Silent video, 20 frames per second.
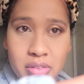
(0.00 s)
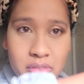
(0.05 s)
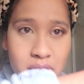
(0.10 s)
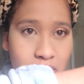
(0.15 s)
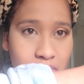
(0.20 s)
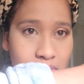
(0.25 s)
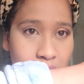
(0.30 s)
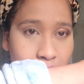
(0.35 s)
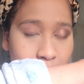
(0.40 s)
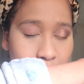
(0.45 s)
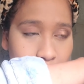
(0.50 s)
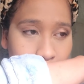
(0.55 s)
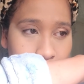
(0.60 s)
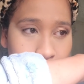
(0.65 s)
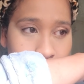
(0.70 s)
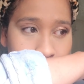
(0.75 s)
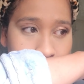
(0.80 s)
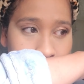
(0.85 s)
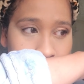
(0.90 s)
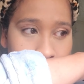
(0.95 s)
like very
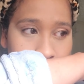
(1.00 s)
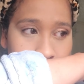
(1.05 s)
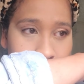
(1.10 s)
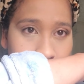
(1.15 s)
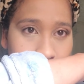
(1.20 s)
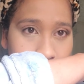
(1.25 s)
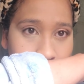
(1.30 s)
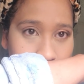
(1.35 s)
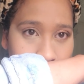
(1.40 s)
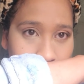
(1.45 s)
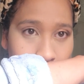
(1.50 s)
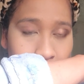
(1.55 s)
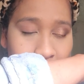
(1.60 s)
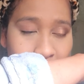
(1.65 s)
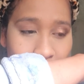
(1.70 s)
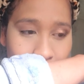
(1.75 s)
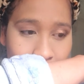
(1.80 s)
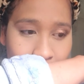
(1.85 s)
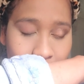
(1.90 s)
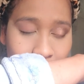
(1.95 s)

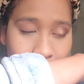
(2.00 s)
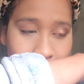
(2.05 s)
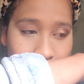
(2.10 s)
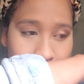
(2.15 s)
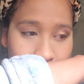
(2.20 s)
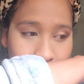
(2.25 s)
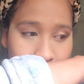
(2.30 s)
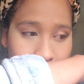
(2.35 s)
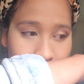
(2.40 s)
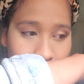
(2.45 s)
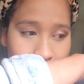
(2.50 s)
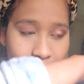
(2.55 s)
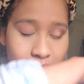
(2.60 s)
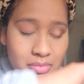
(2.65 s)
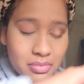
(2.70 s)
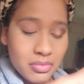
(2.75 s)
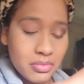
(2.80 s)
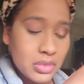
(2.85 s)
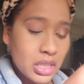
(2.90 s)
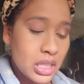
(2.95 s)
feminine.
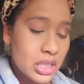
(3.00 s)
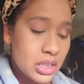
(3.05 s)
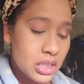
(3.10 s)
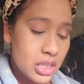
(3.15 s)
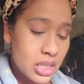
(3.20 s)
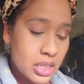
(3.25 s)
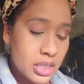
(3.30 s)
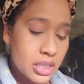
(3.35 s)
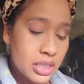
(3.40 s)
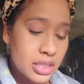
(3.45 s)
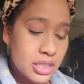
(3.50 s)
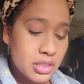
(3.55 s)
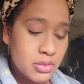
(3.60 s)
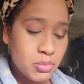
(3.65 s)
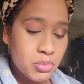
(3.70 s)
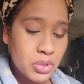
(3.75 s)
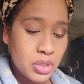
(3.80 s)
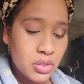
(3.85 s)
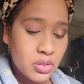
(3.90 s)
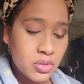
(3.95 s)
It is
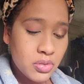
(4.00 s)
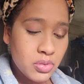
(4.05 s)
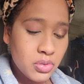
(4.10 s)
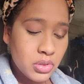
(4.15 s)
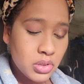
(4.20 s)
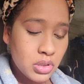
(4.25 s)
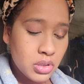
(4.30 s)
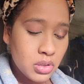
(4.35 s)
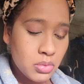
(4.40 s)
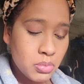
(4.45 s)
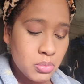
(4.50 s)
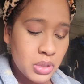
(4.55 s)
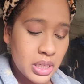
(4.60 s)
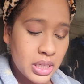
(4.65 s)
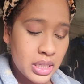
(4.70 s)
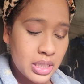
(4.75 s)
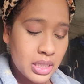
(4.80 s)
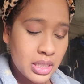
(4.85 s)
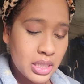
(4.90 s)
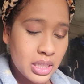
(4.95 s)
beautiful,
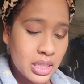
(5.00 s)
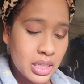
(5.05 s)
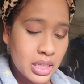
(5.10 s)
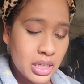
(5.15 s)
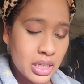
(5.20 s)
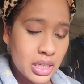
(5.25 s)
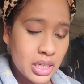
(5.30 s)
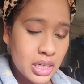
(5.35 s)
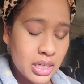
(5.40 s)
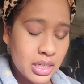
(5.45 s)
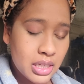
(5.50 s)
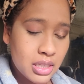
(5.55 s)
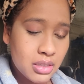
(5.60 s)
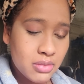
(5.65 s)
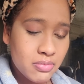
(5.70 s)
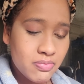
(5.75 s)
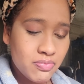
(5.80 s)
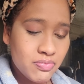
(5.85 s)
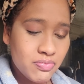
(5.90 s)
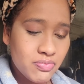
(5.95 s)
but
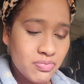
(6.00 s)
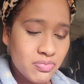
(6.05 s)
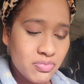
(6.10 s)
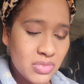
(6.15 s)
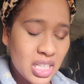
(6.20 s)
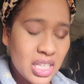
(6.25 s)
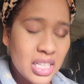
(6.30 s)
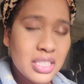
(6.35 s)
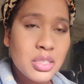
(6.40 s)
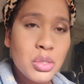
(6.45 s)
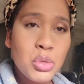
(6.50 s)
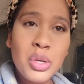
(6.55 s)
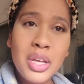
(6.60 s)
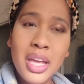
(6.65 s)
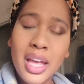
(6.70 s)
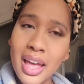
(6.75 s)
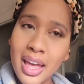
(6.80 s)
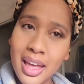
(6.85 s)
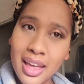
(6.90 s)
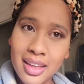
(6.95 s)
it's
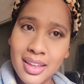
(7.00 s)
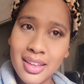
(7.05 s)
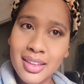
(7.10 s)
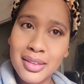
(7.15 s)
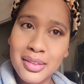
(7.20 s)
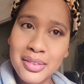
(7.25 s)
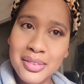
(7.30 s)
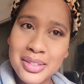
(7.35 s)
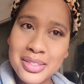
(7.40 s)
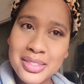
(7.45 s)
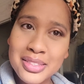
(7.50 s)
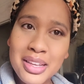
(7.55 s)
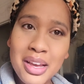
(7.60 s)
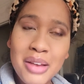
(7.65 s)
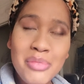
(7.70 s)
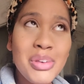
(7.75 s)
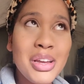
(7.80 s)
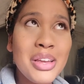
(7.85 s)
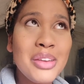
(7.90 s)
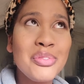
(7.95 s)
okay. It's
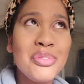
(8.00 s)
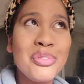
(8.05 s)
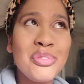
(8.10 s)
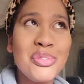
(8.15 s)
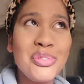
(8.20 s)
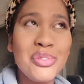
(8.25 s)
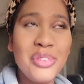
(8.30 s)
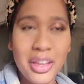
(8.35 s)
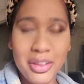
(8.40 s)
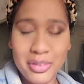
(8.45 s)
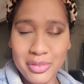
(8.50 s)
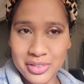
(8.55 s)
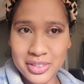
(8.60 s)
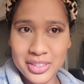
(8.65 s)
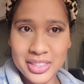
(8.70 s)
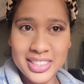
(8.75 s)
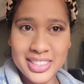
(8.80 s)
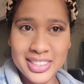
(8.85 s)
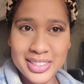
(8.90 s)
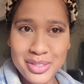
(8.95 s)
not my
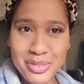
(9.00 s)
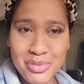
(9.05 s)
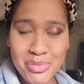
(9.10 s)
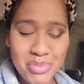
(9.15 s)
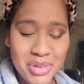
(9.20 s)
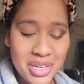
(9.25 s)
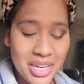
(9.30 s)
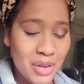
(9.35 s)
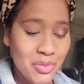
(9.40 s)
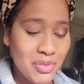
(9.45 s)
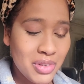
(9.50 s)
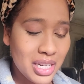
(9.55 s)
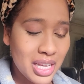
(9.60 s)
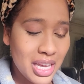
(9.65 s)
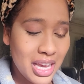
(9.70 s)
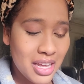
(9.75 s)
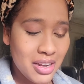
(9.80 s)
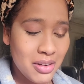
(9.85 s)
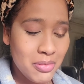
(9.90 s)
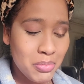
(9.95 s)
favorite, but I went
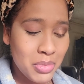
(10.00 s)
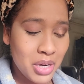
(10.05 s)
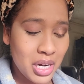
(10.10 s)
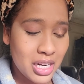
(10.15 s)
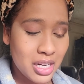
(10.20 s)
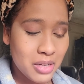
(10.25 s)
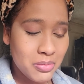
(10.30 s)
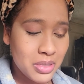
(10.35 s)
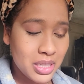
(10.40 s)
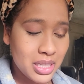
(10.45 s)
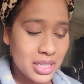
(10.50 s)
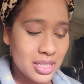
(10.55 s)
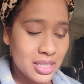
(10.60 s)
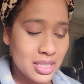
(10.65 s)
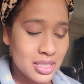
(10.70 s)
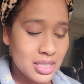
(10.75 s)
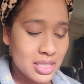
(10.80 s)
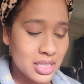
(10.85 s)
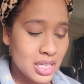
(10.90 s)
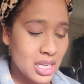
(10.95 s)
ahead and bought it
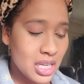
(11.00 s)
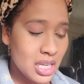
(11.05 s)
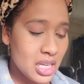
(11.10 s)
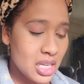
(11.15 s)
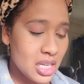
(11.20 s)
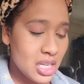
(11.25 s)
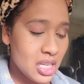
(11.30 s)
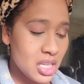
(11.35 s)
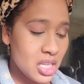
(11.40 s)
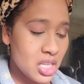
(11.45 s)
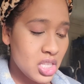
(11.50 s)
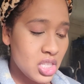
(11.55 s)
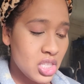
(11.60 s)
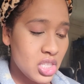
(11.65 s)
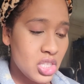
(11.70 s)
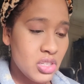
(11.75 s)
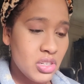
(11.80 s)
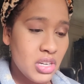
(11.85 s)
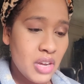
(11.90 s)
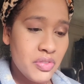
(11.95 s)
because
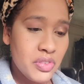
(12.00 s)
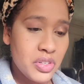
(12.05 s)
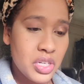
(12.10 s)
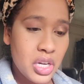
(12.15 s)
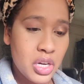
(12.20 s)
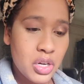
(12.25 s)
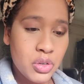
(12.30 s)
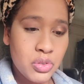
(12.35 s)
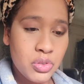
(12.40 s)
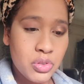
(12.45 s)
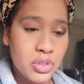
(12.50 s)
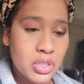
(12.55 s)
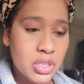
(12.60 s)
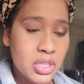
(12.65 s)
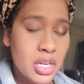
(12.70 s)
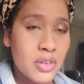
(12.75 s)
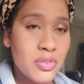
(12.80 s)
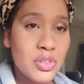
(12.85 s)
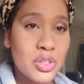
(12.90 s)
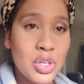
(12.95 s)
you never know. You
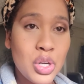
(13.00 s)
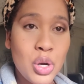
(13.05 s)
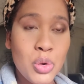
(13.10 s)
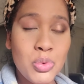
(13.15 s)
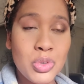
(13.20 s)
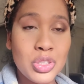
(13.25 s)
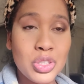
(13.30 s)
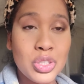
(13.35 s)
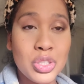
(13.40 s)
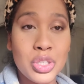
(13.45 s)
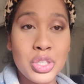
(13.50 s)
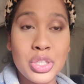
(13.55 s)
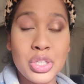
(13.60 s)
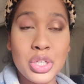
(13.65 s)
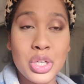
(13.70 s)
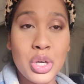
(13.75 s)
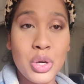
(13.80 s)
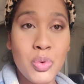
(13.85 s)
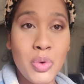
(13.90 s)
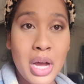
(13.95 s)
never know when you're
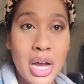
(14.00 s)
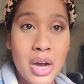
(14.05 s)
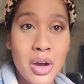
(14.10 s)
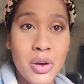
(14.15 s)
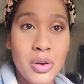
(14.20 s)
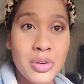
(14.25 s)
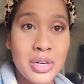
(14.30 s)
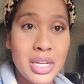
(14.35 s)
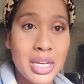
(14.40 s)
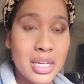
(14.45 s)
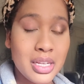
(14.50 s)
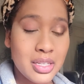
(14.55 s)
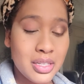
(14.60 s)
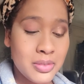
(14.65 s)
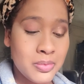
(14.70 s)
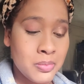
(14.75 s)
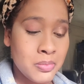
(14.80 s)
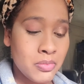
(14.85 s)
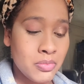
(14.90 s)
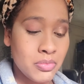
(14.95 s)
gonna go out
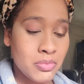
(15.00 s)
and,